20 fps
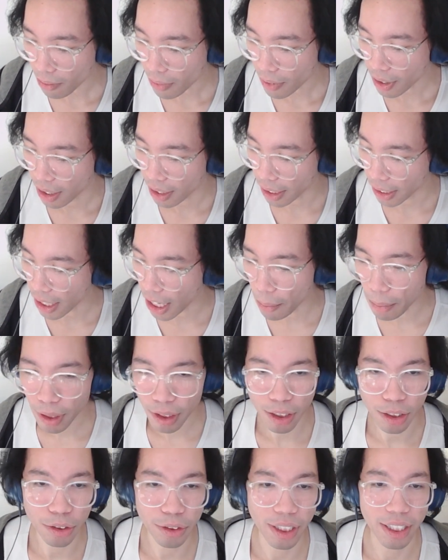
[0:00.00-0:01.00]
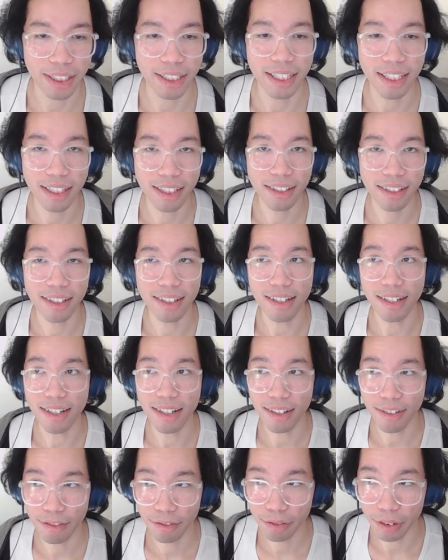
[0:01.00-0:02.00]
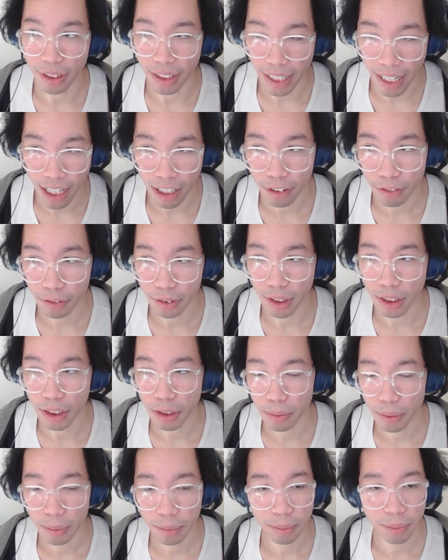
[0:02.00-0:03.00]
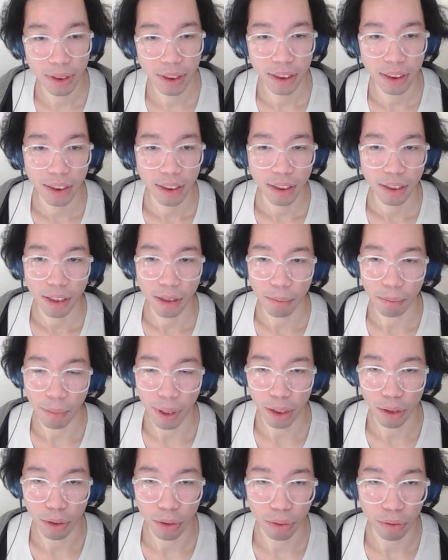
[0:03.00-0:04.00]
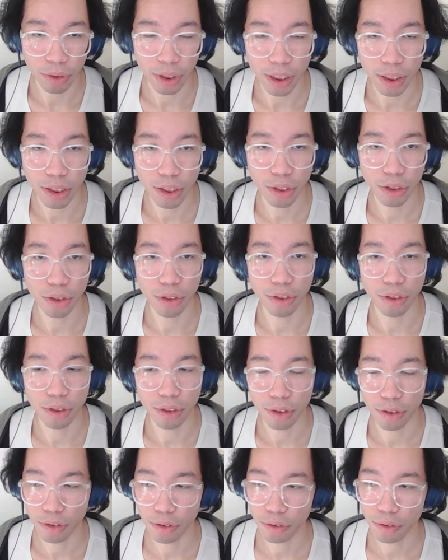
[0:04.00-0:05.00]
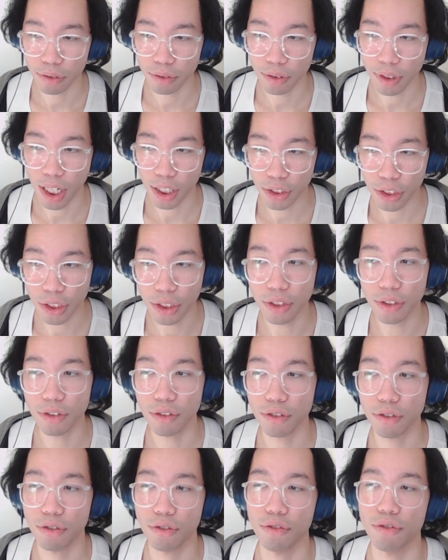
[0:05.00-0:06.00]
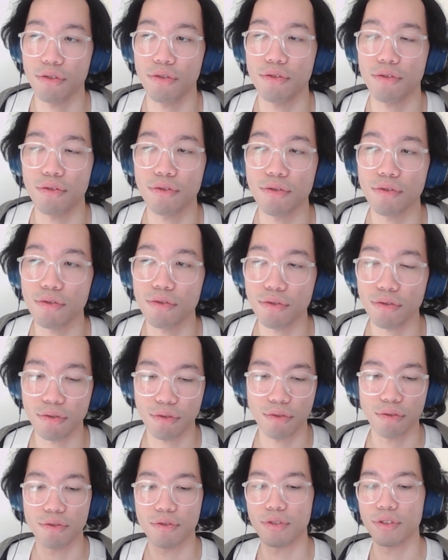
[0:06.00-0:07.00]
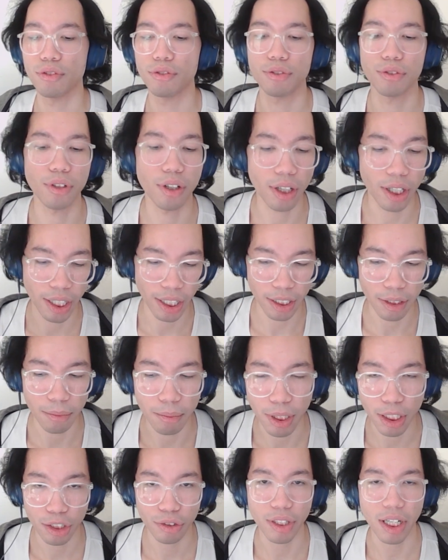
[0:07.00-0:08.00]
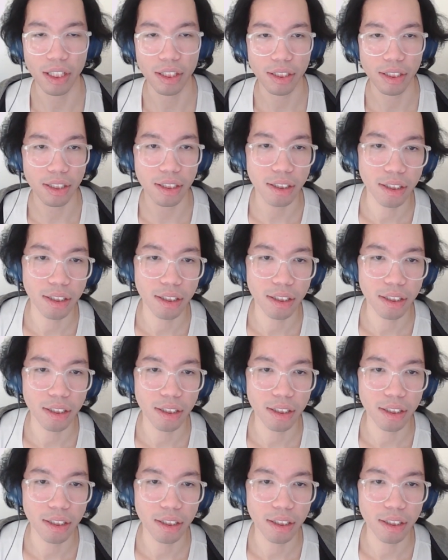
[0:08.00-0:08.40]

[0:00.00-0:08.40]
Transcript: Like, I'm not gonna do it for now for this one. My goal is to actually design my strategy.